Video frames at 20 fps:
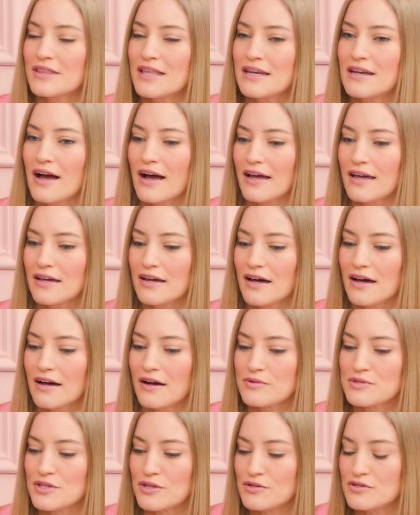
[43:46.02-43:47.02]
then I
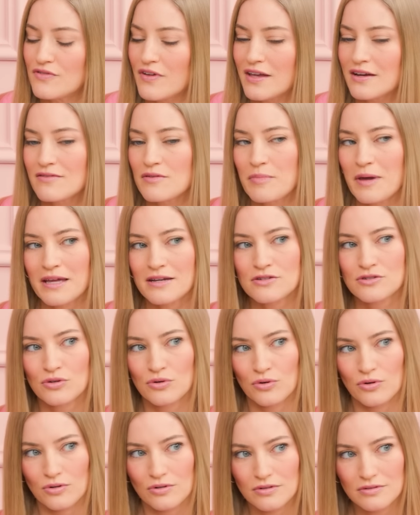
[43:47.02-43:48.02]
was a huge fan of the band
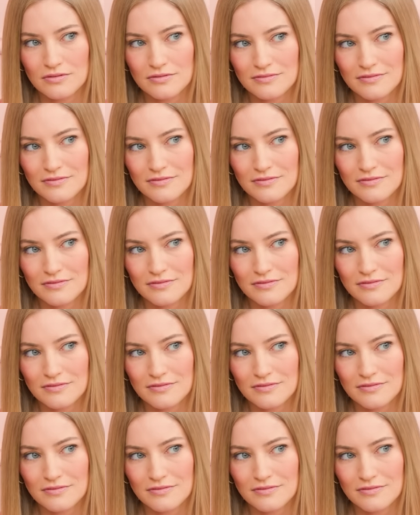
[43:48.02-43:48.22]
Tool.